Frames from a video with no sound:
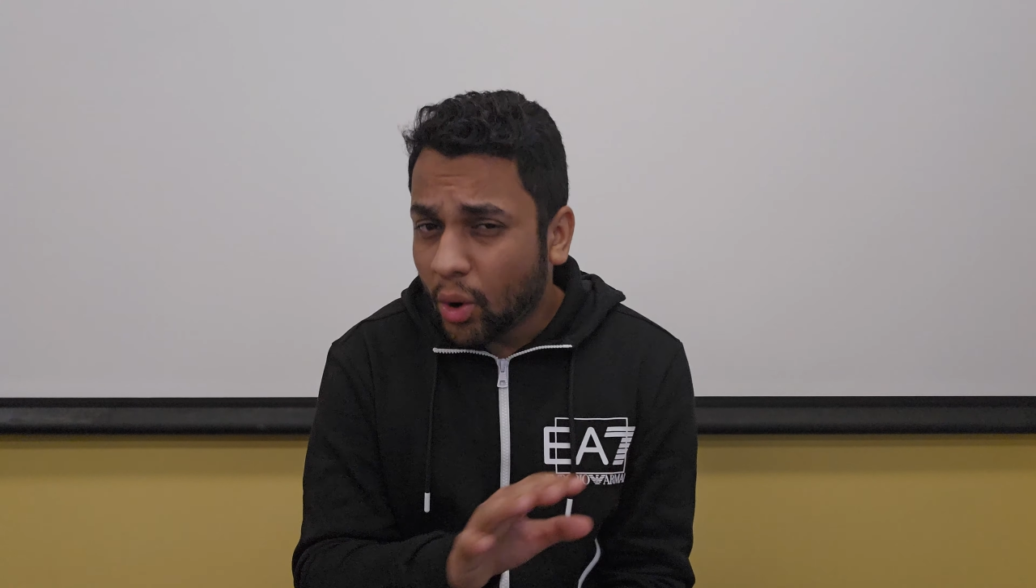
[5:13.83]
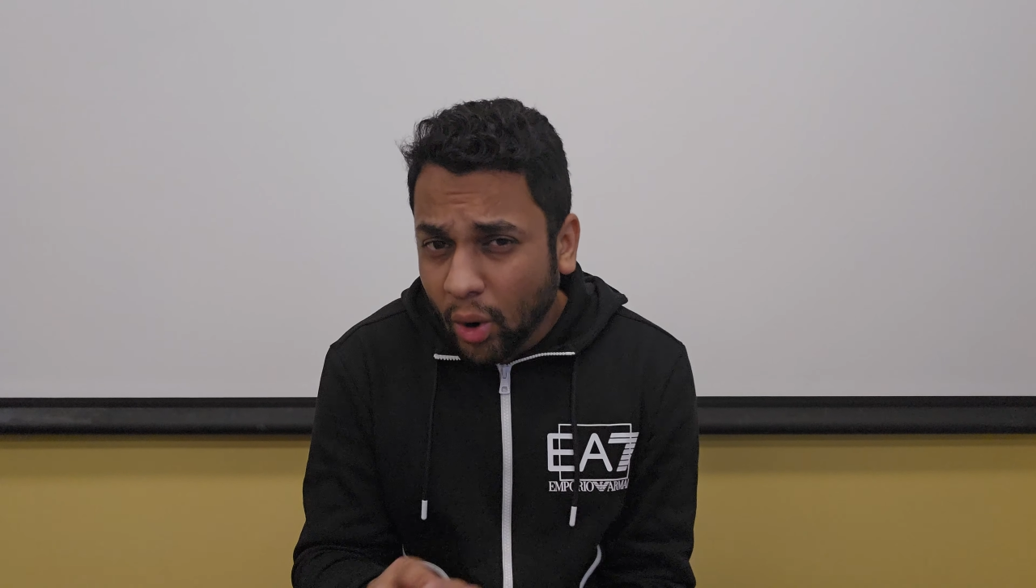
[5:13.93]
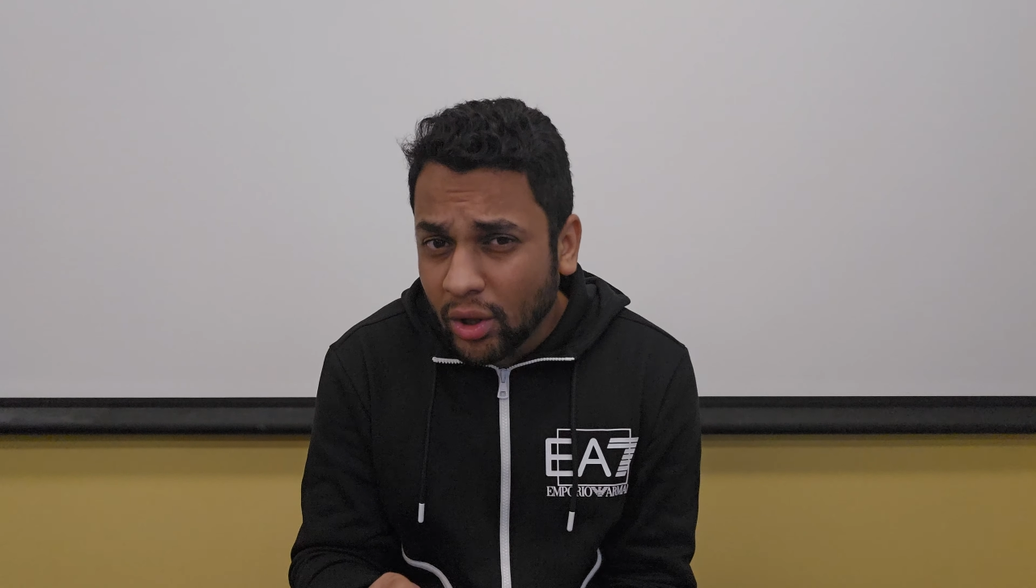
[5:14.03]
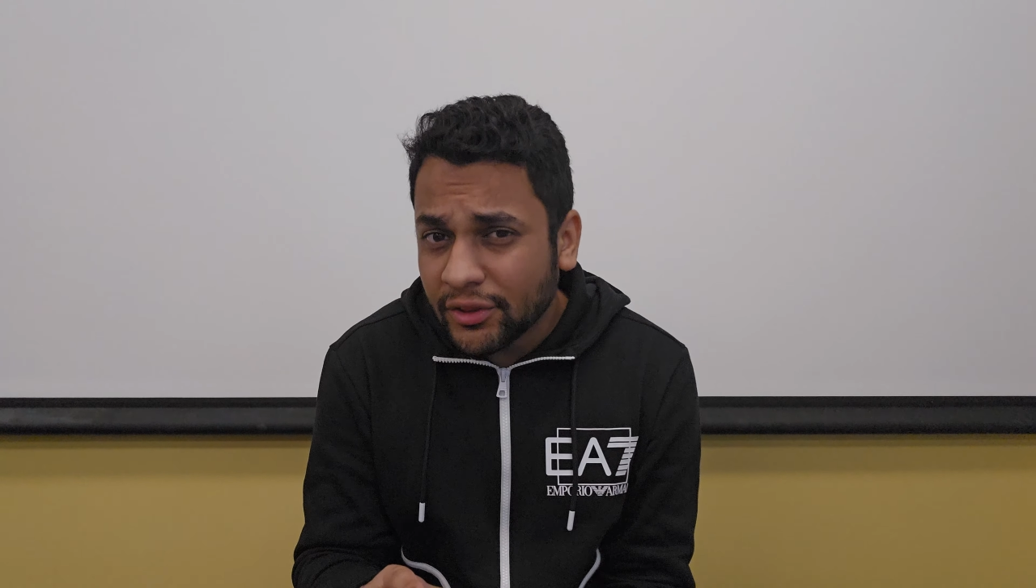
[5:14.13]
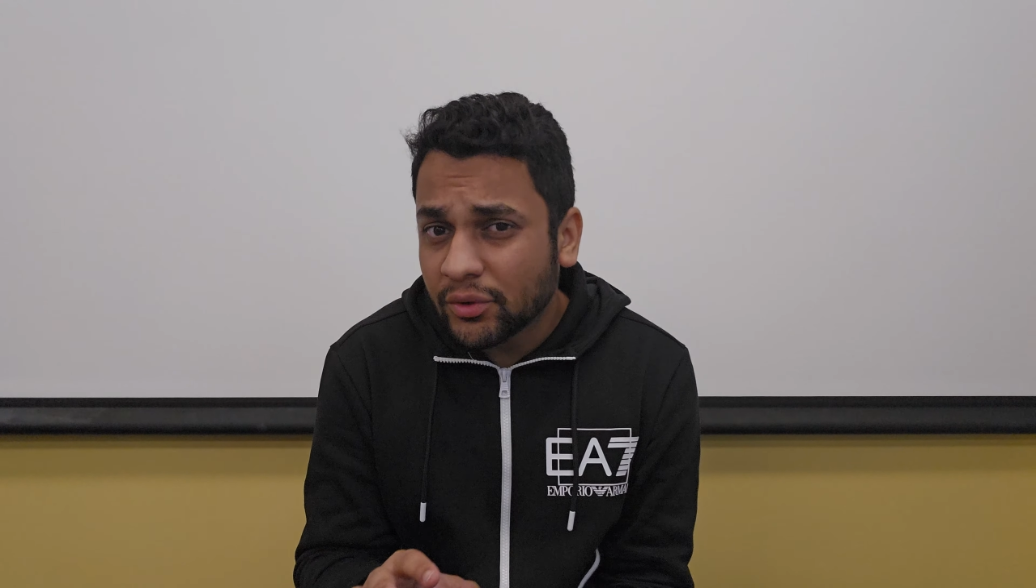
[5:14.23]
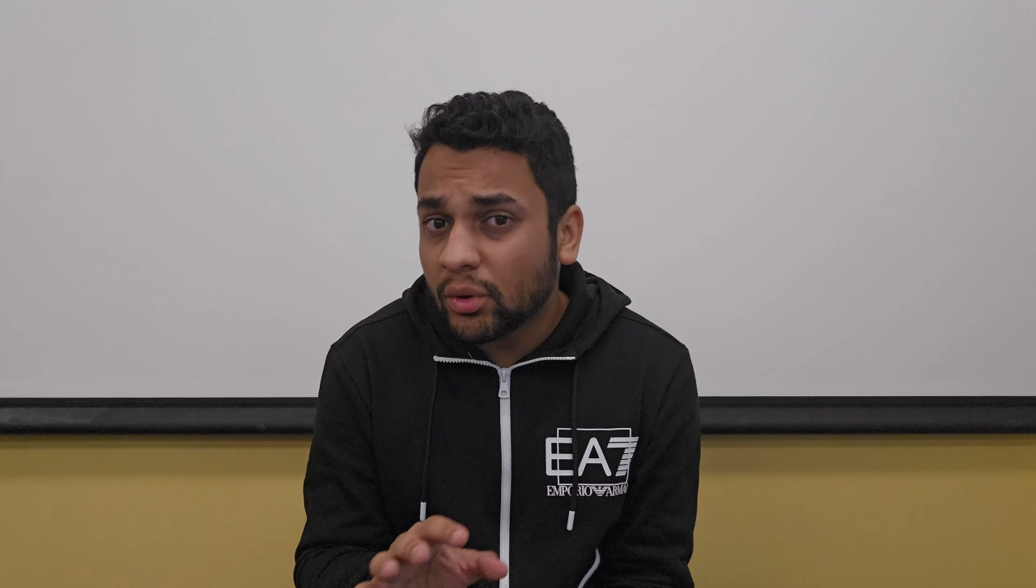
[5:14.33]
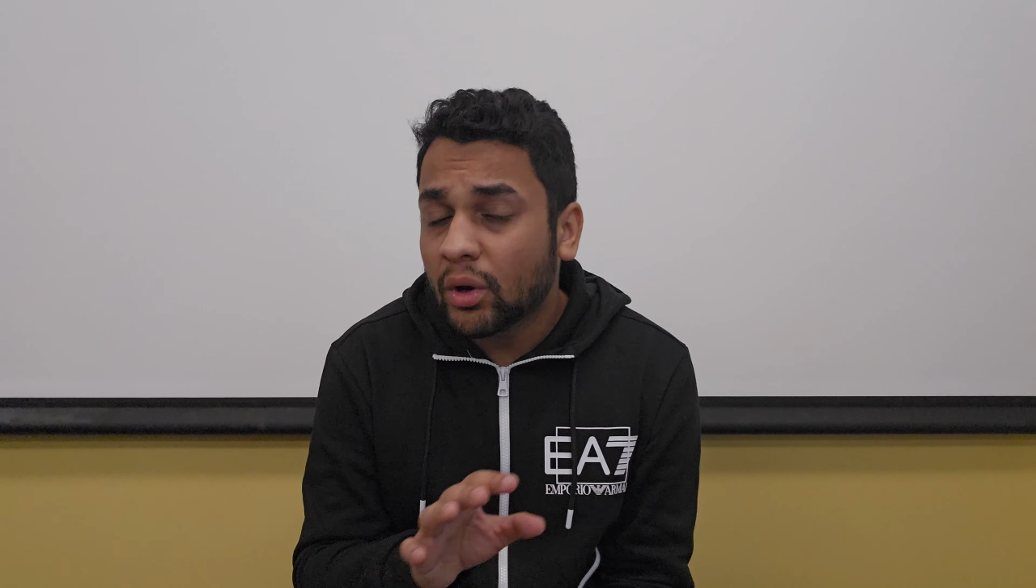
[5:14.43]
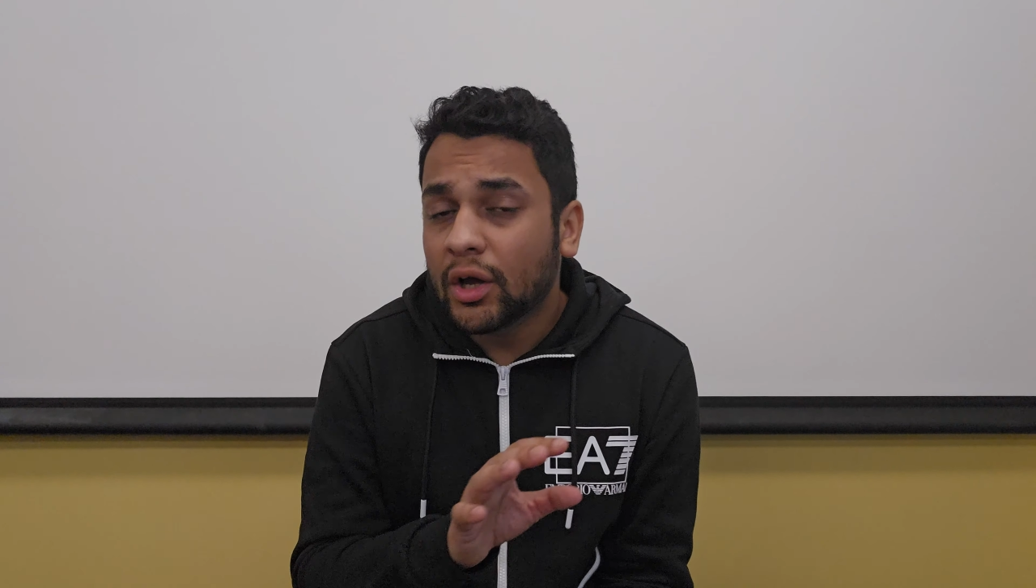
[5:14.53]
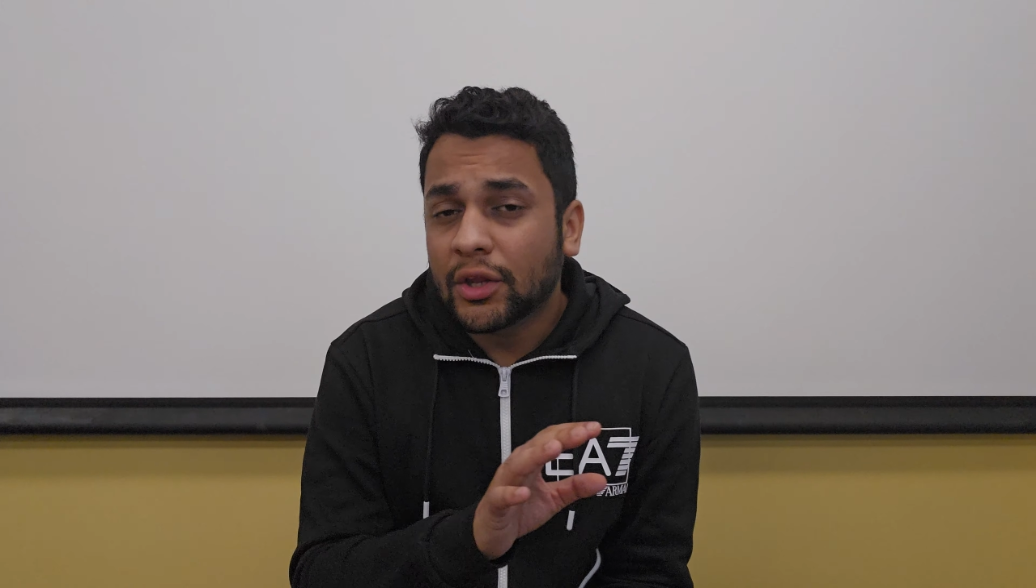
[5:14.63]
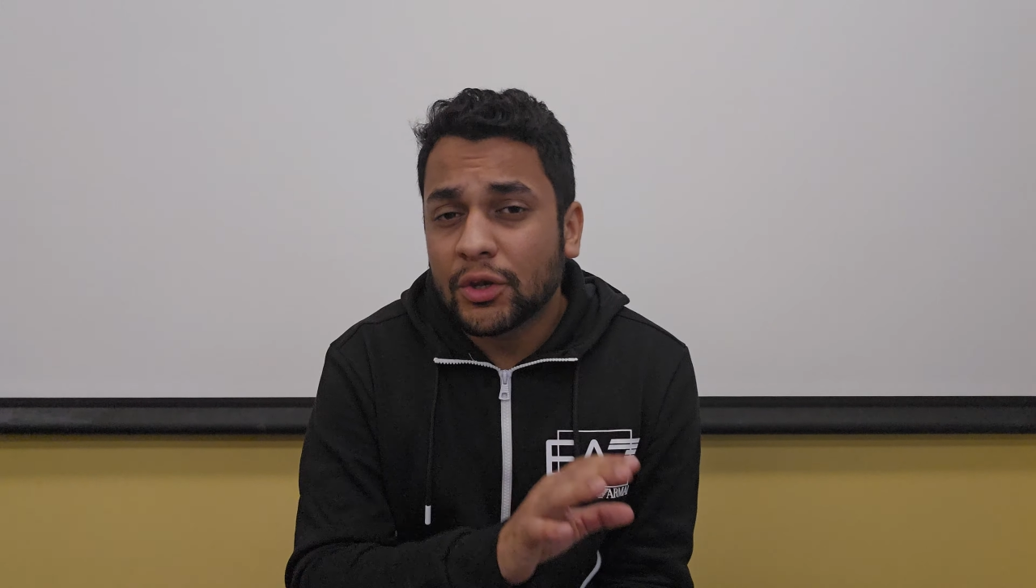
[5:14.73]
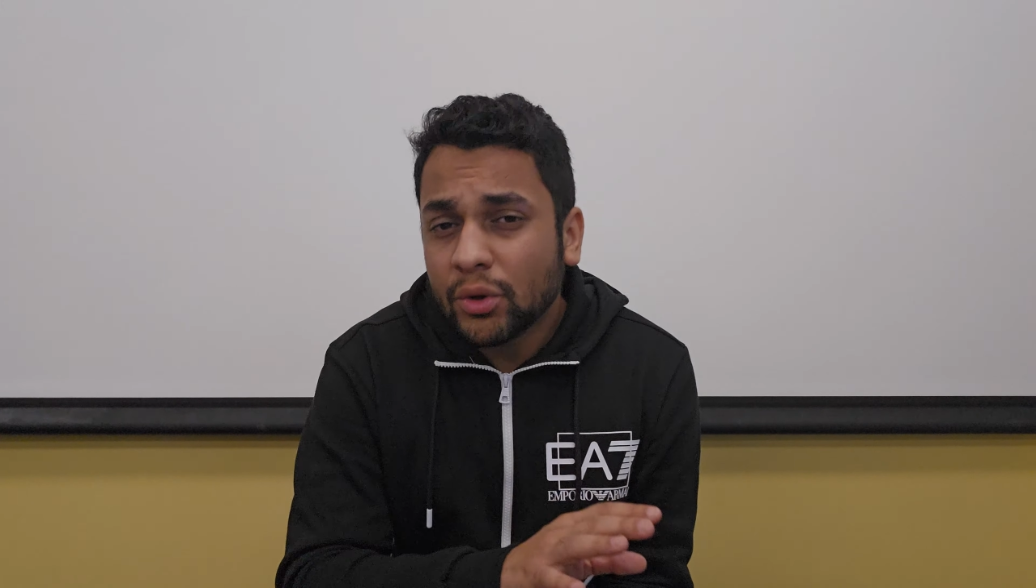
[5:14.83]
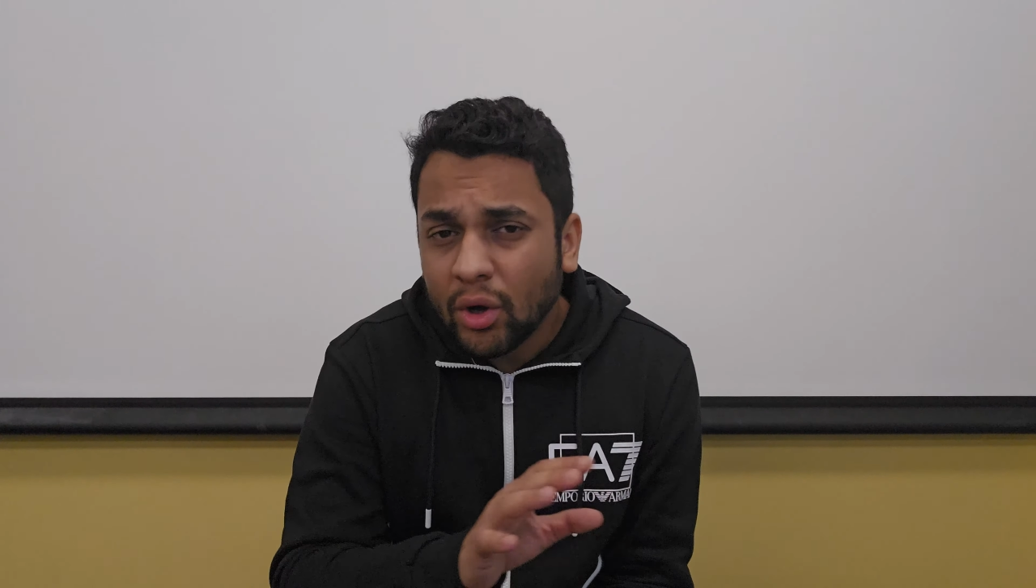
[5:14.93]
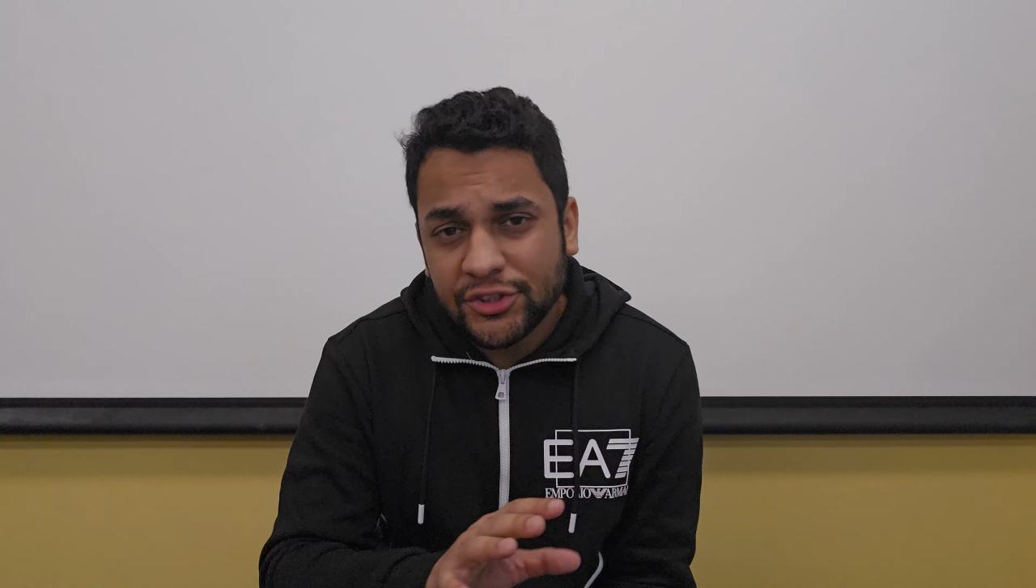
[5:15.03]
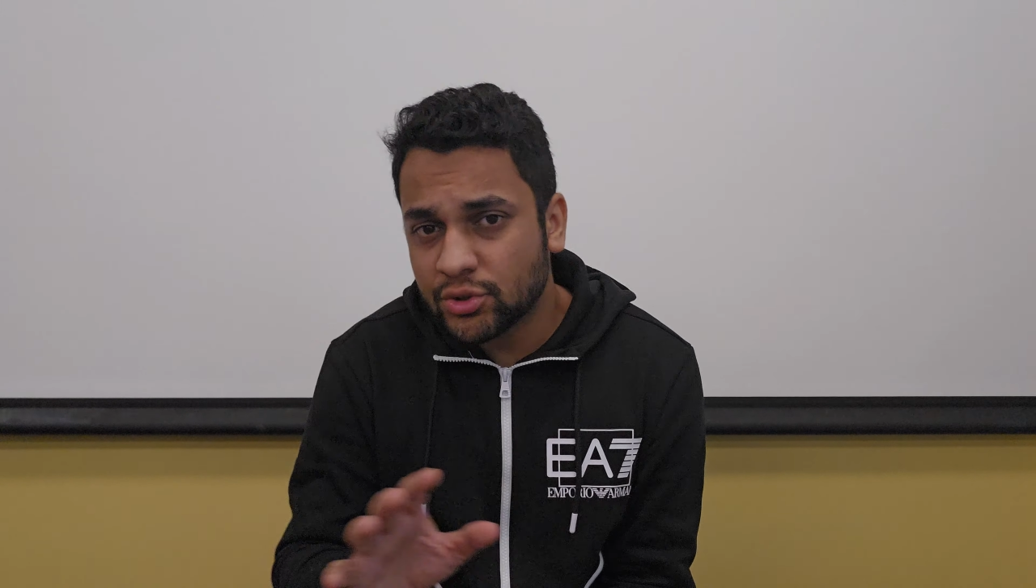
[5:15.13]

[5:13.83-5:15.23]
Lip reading: although not